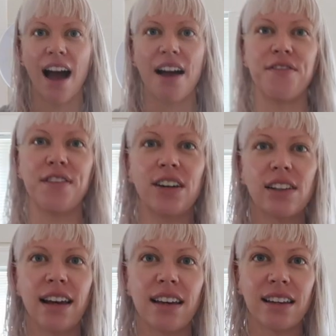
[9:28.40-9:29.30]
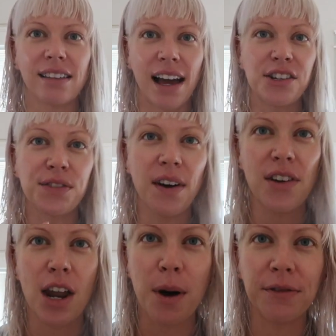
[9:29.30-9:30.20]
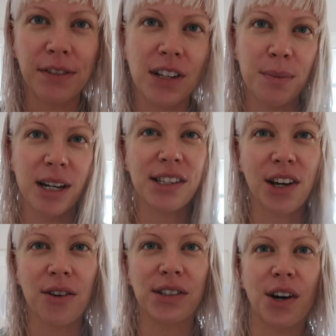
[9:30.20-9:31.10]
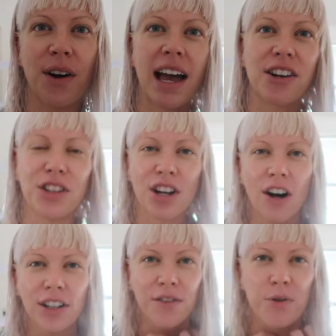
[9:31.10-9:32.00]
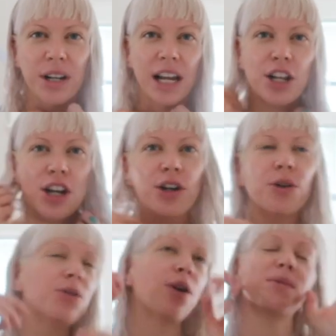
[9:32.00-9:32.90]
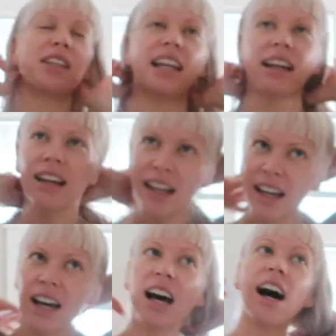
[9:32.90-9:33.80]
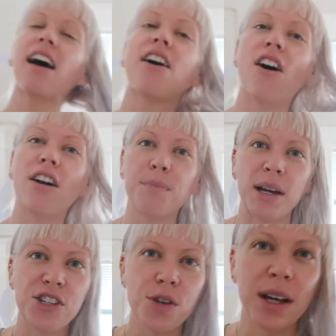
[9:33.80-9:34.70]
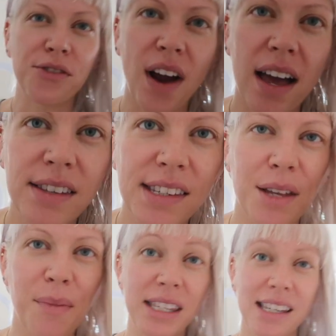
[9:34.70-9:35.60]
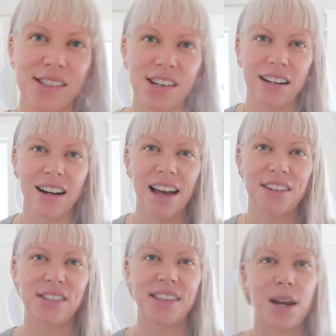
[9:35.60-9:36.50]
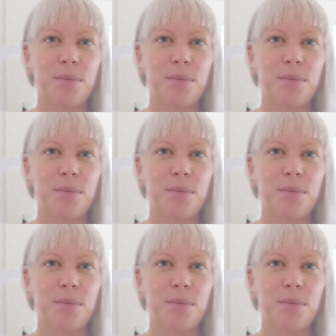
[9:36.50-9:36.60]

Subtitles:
I feel like I just found out about 15 minutes ago, so I actually called everyone I knew. No, I'm just kidding. I called my 2 best friends and my sister and just let